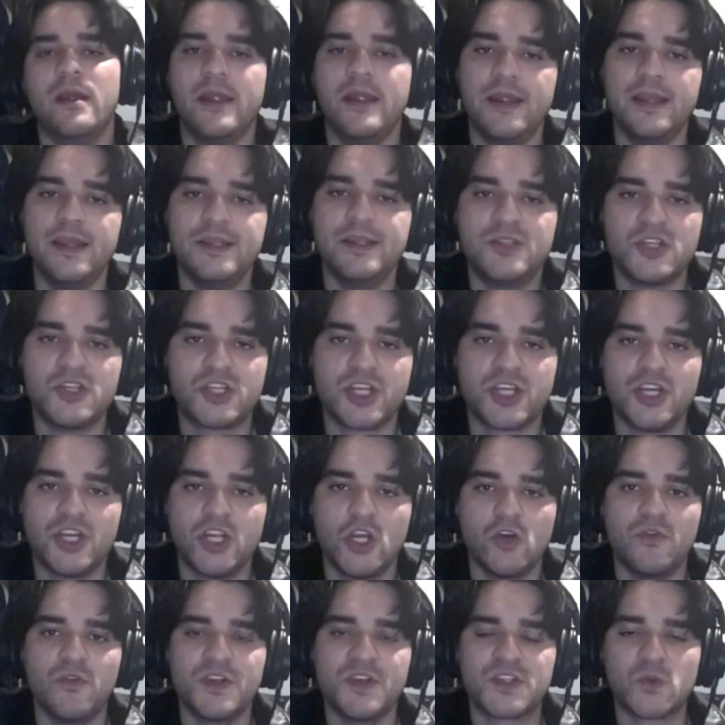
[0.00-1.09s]
he's just gonna
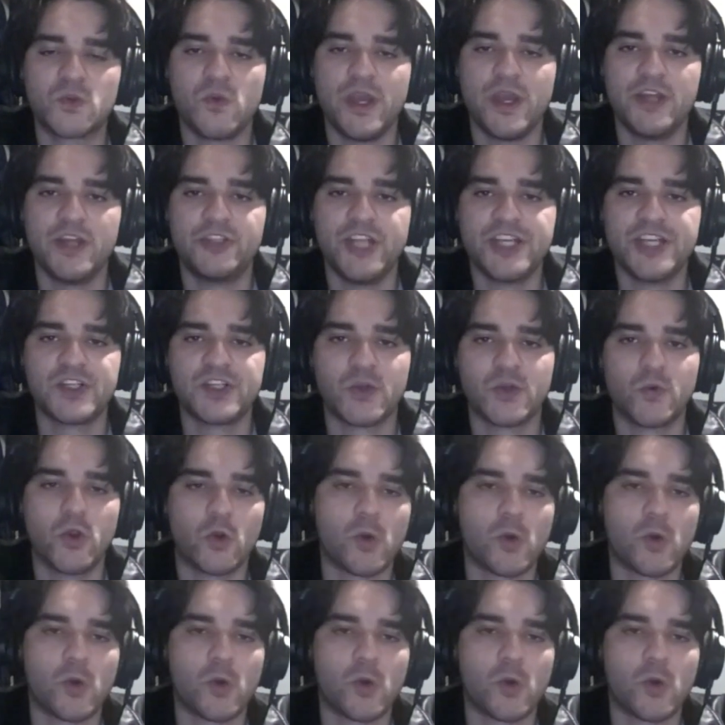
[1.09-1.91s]
go this way and chase our rook.